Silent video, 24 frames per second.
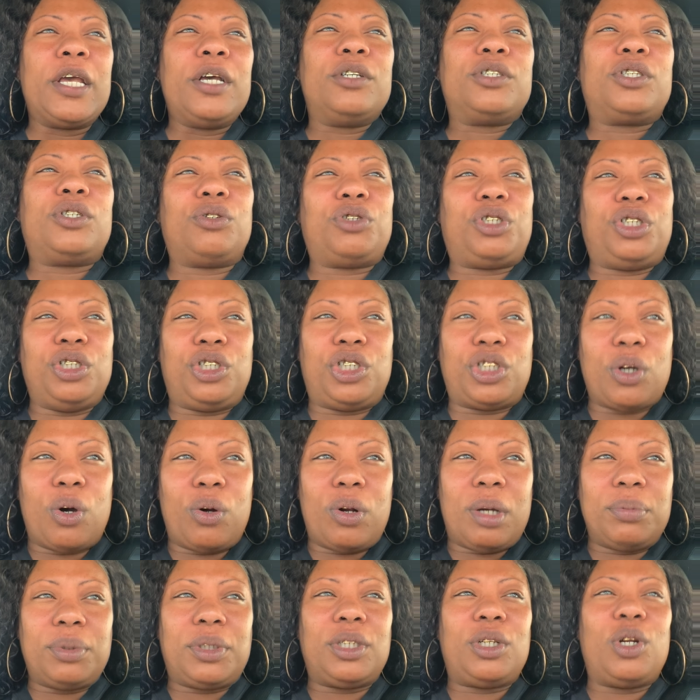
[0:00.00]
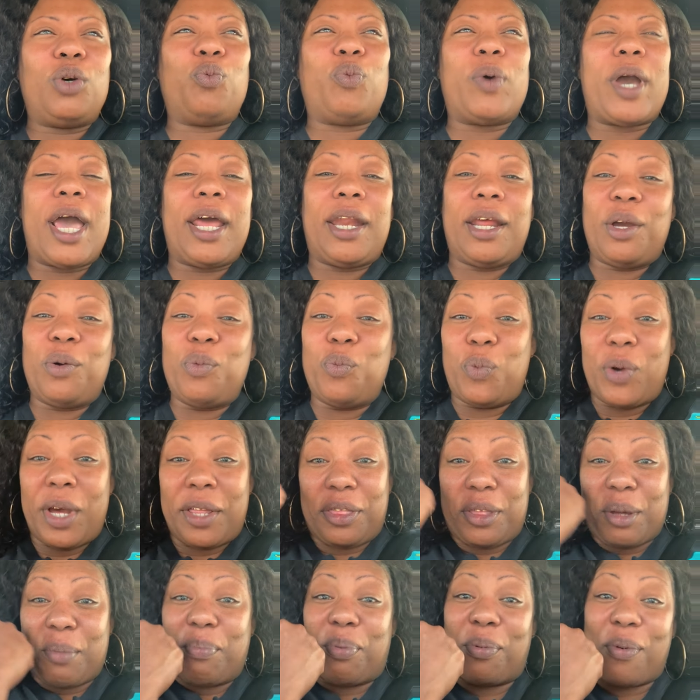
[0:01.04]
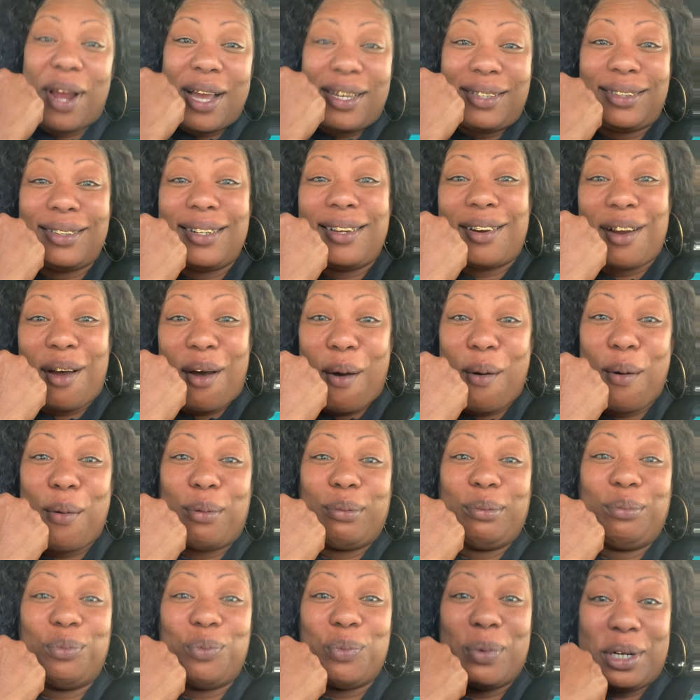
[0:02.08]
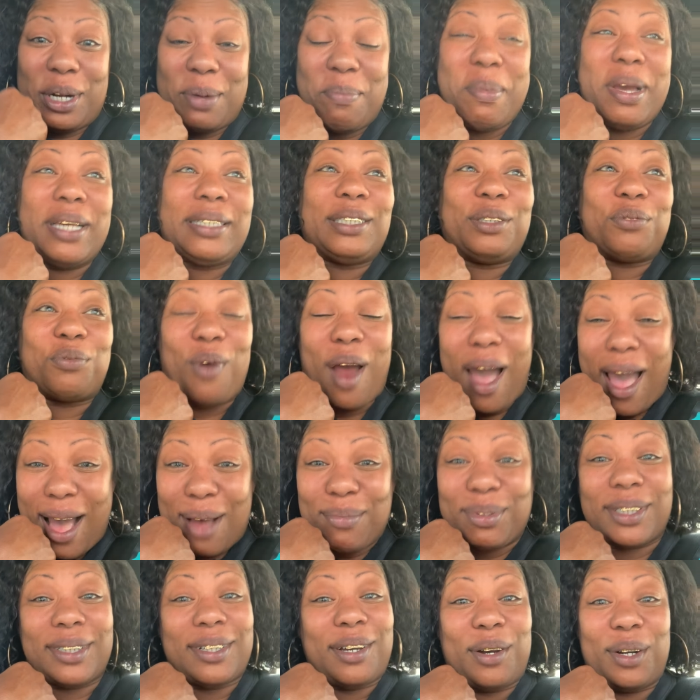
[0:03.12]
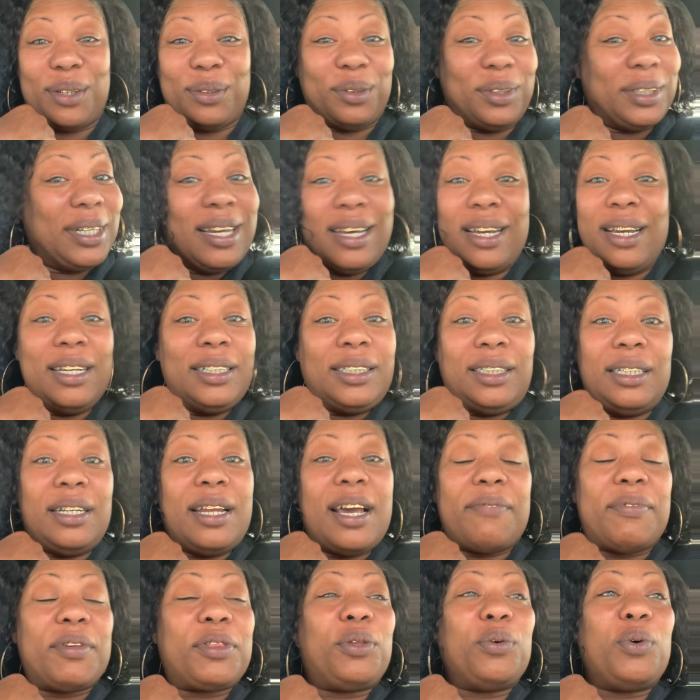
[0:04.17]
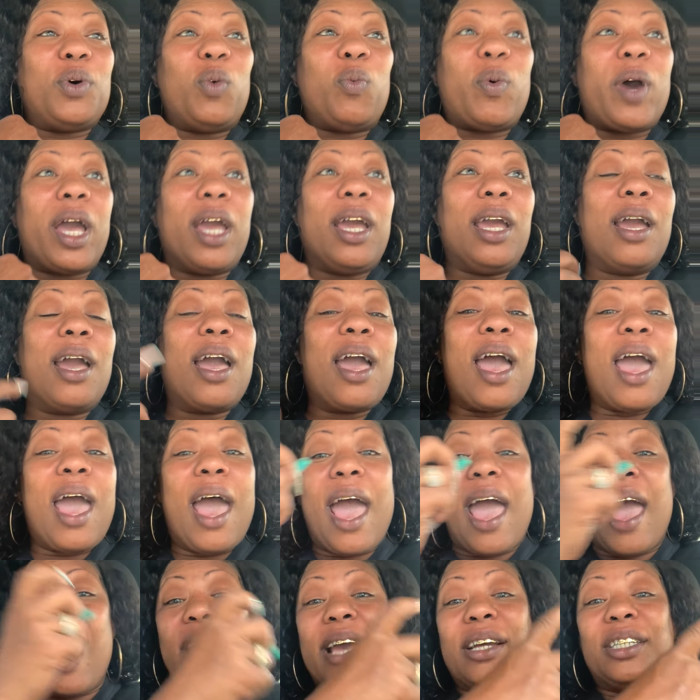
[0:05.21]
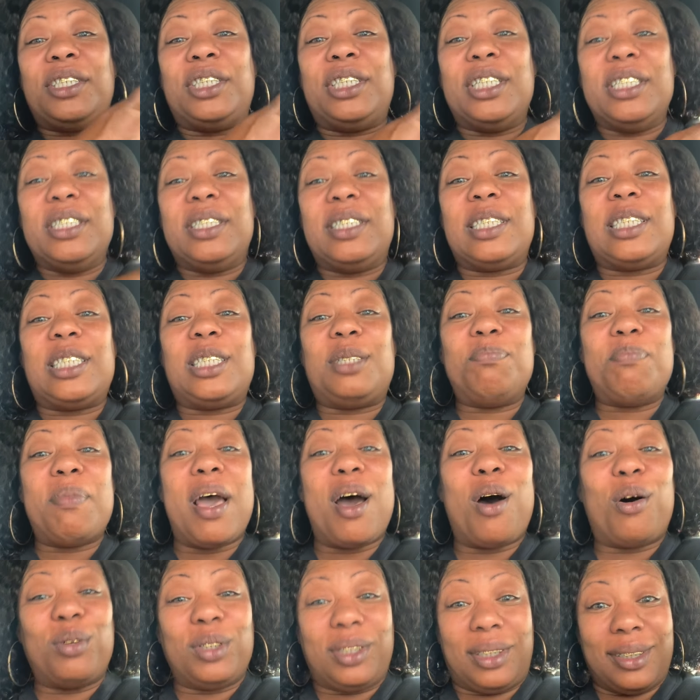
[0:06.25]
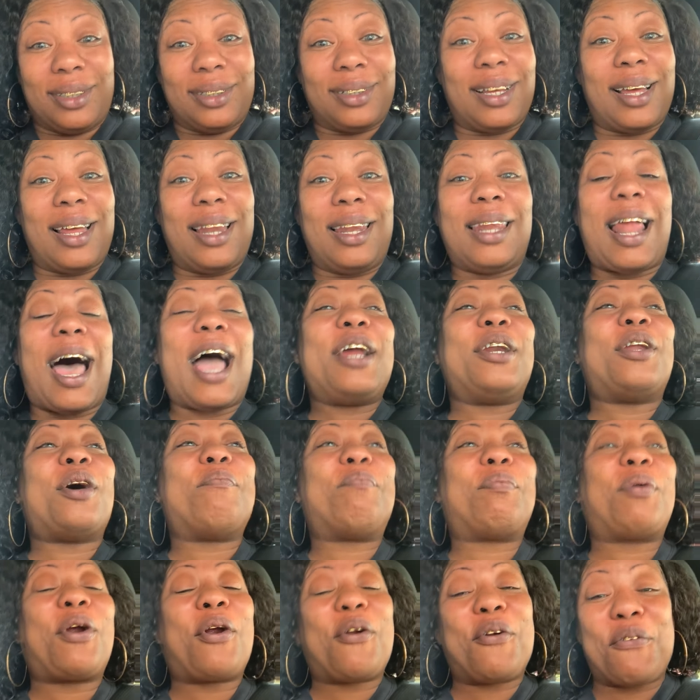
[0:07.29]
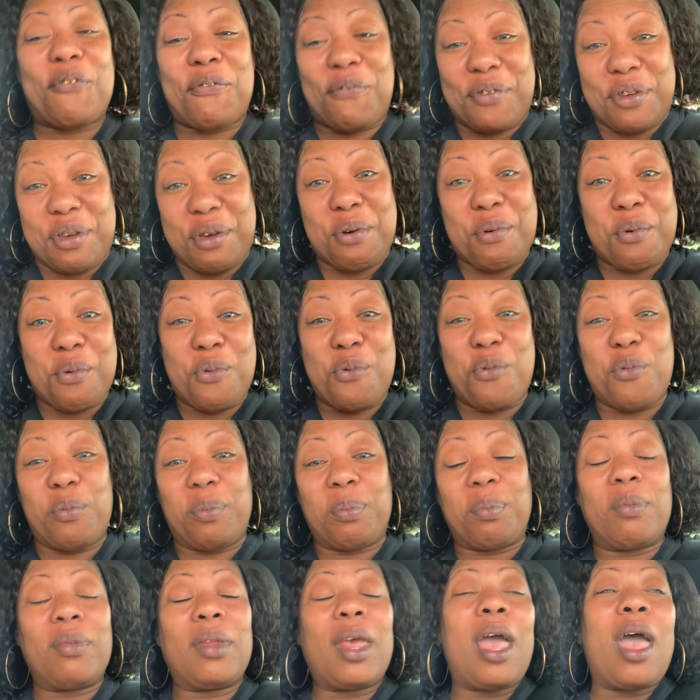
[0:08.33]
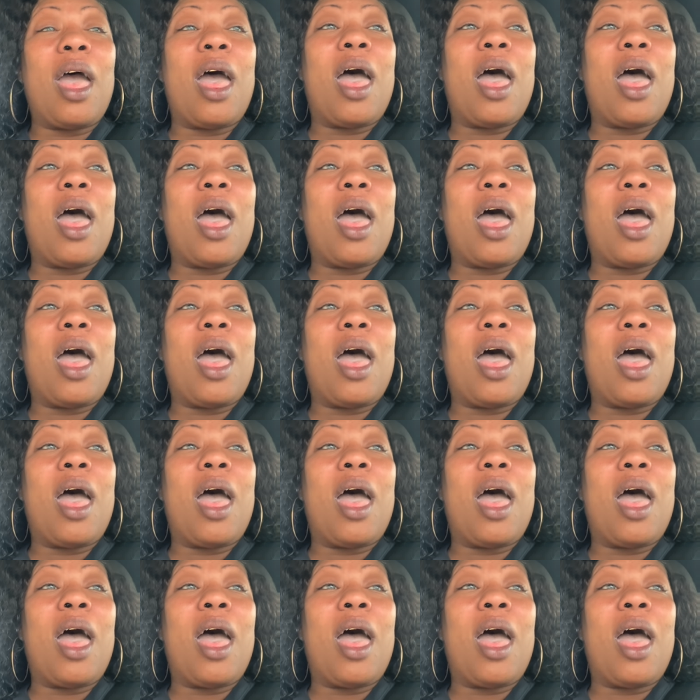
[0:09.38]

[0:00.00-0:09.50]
so she showed up to the wedding with the bracelet on, with the missing rhinestone she never threw away. And she smelled like the perfume,